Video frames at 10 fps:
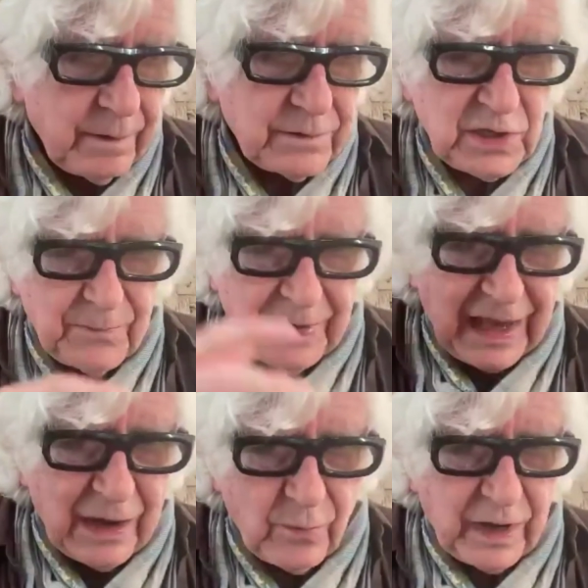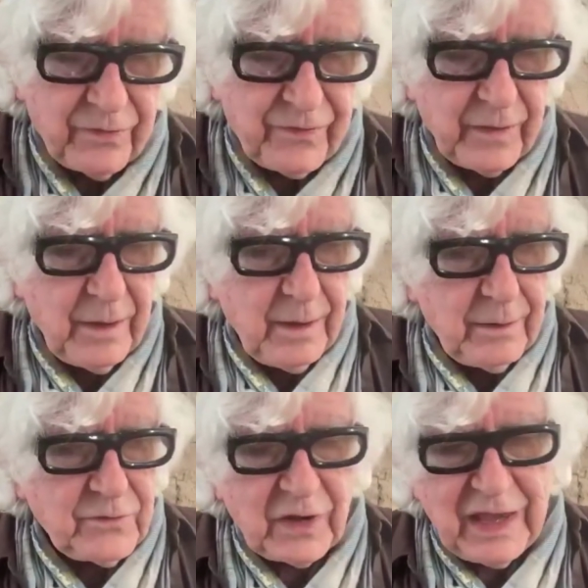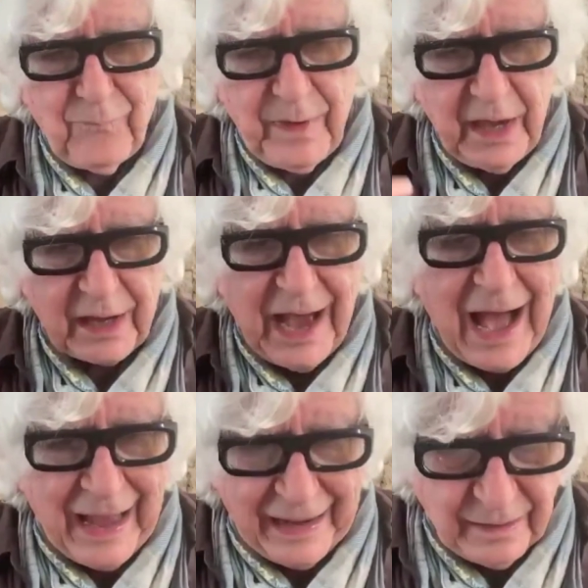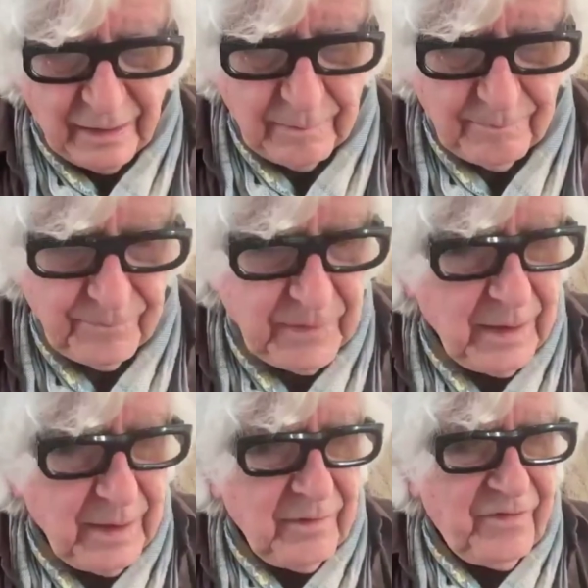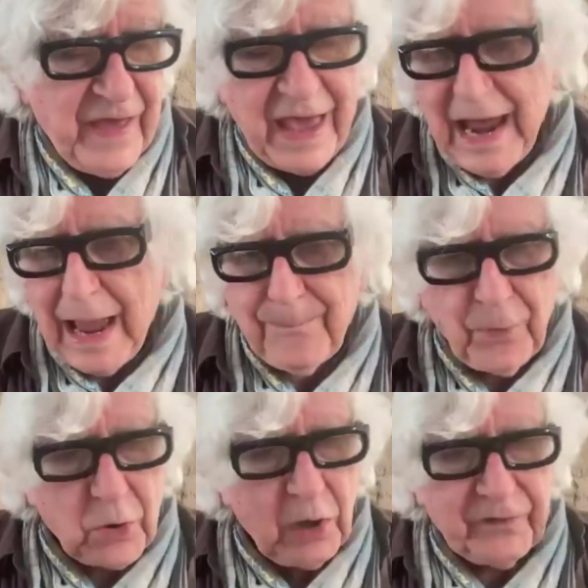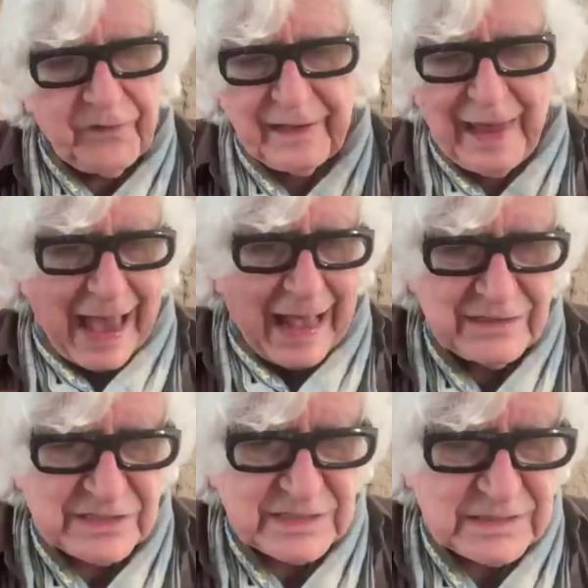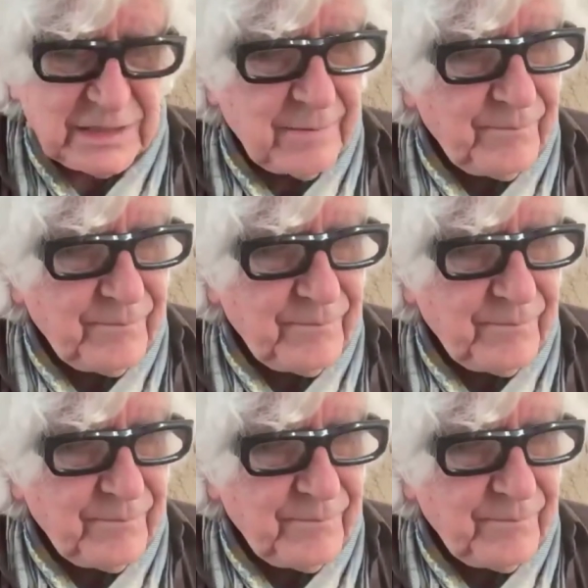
to begin with to give me a guide. Then I put all the glass.